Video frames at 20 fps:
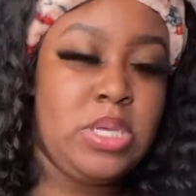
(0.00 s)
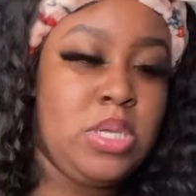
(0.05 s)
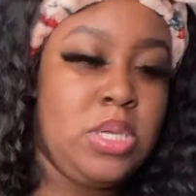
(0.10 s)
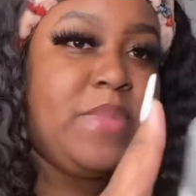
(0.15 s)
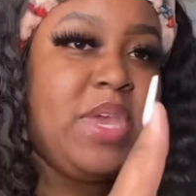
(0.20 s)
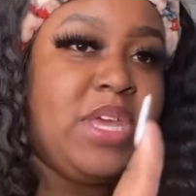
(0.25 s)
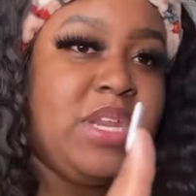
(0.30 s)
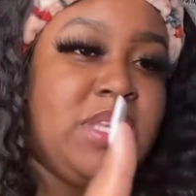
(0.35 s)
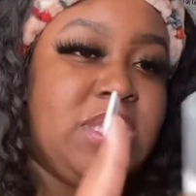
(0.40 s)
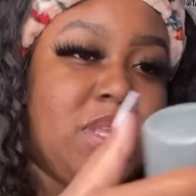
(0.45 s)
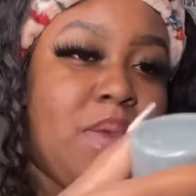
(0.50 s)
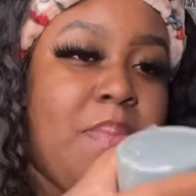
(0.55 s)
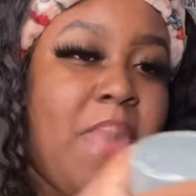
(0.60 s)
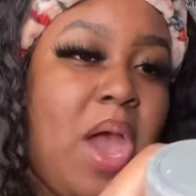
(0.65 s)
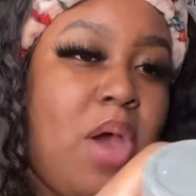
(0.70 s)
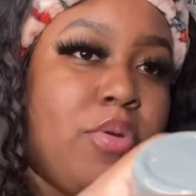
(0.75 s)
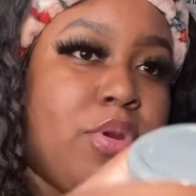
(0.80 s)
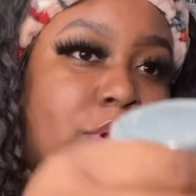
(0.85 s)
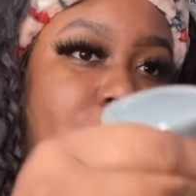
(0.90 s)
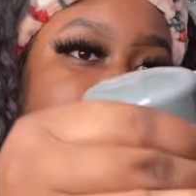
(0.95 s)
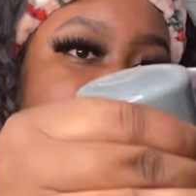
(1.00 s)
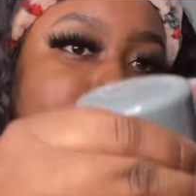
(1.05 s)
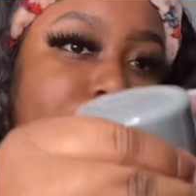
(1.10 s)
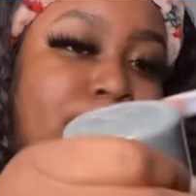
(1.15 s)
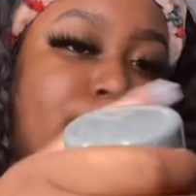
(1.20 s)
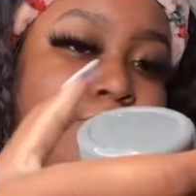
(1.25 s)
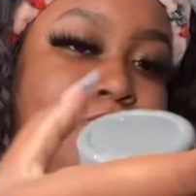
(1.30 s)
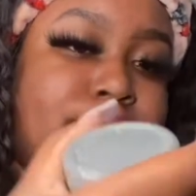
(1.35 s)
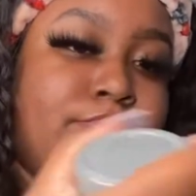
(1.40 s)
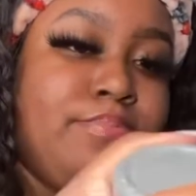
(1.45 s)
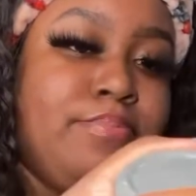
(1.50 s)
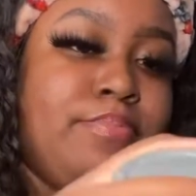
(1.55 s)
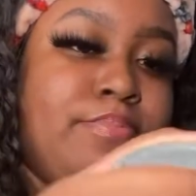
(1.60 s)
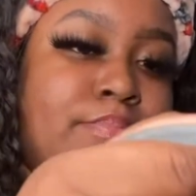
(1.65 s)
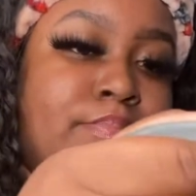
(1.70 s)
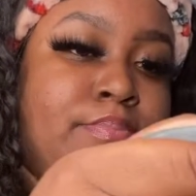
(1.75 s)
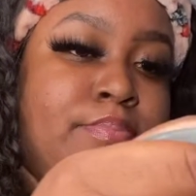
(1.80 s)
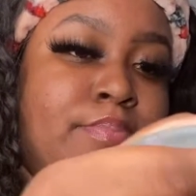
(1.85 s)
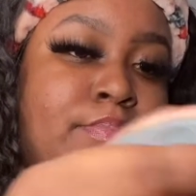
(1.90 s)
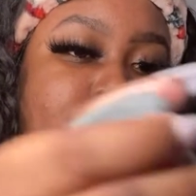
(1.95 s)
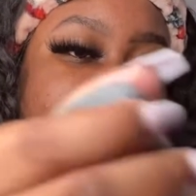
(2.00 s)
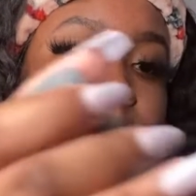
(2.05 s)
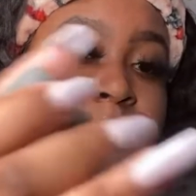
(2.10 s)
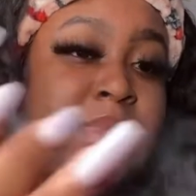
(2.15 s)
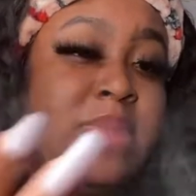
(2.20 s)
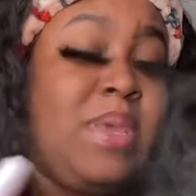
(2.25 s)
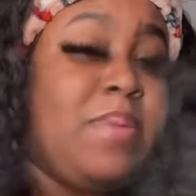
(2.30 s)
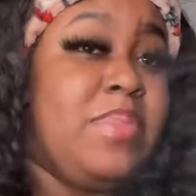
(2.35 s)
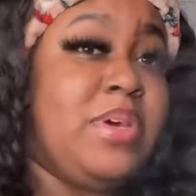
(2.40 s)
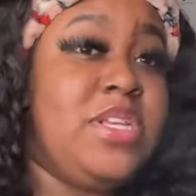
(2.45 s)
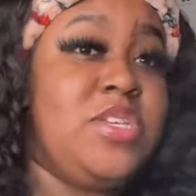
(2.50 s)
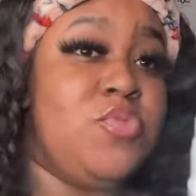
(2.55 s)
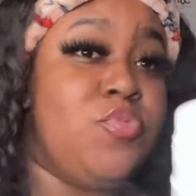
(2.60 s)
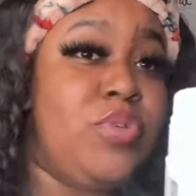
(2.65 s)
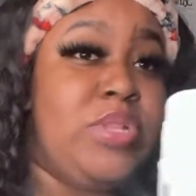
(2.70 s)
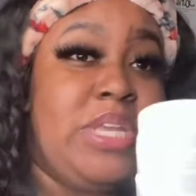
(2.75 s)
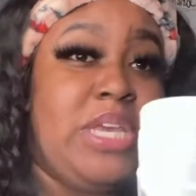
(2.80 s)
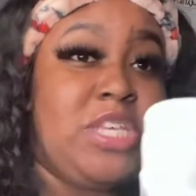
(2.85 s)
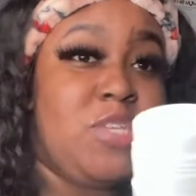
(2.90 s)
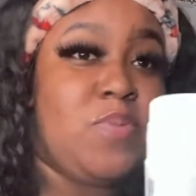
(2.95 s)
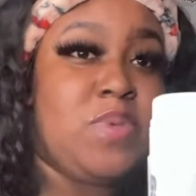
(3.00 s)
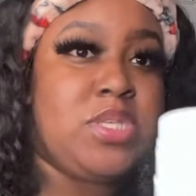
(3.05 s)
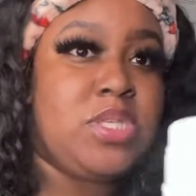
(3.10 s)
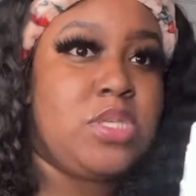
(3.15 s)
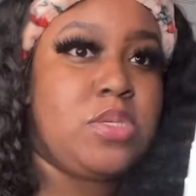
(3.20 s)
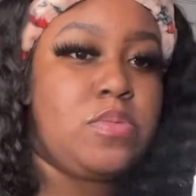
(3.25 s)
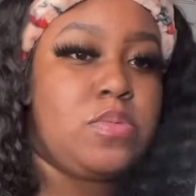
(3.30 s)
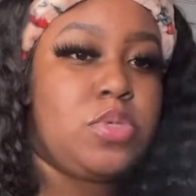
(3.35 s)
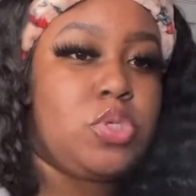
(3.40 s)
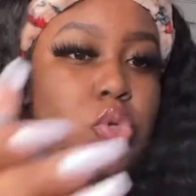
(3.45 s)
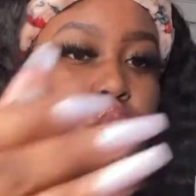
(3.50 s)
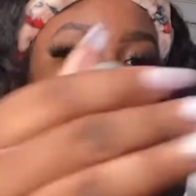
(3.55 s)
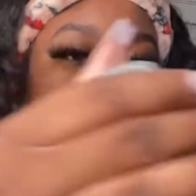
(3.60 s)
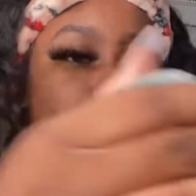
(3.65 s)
And it's a powder, but it's really expensive. So